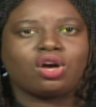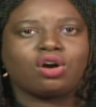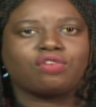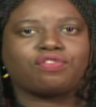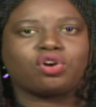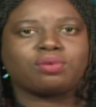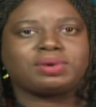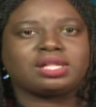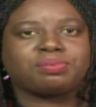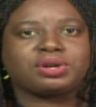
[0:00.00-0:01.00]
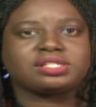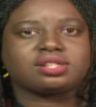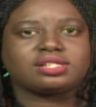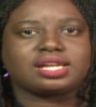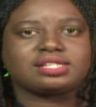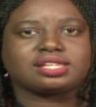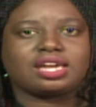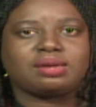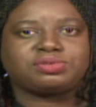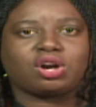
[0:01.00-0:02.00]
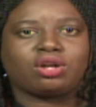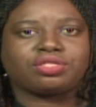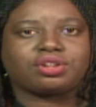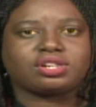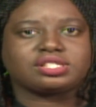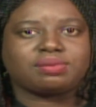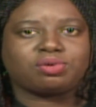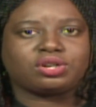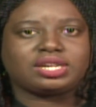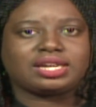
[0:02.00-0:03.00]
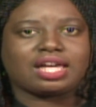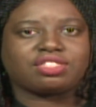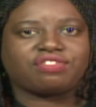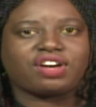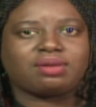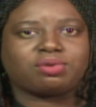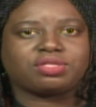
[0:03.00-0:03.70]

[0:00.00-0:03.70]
Four male prisoners escaped on Thursday morning at the Falmouth